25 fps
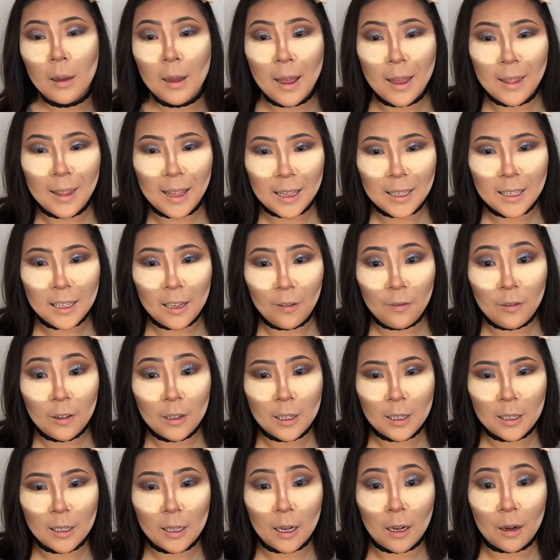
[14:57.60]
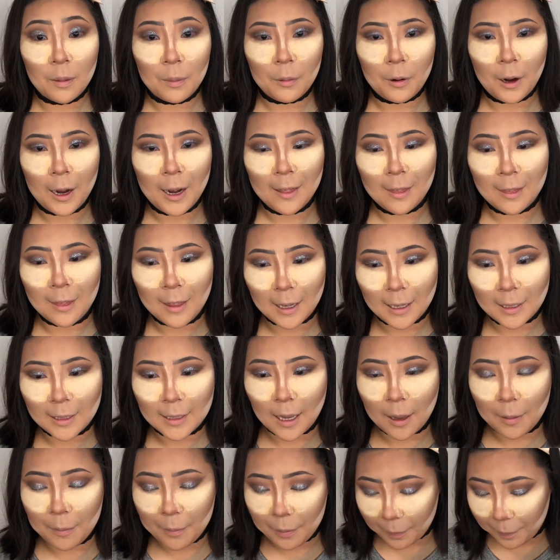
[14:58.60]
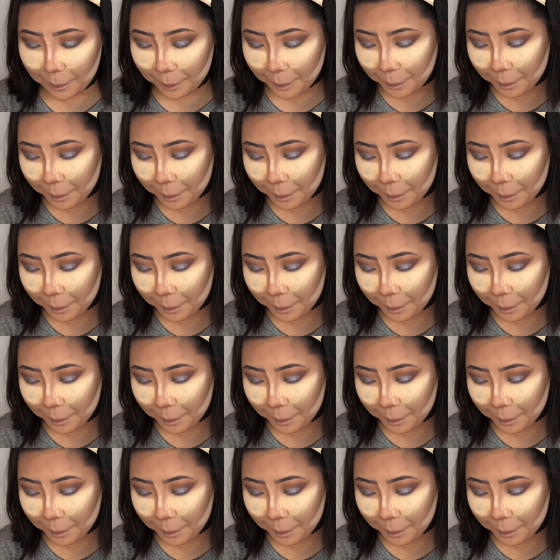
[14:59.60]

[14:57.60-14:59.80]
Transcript: And that silver is just gonna brighten things up.